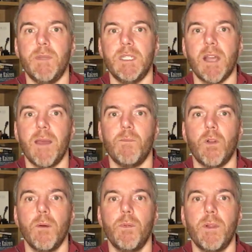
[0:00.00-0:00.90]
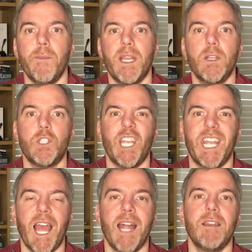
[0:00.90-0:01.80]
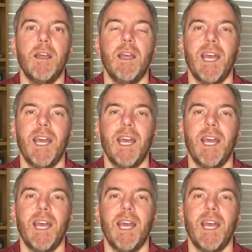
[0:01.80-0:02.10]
design properly, because you can,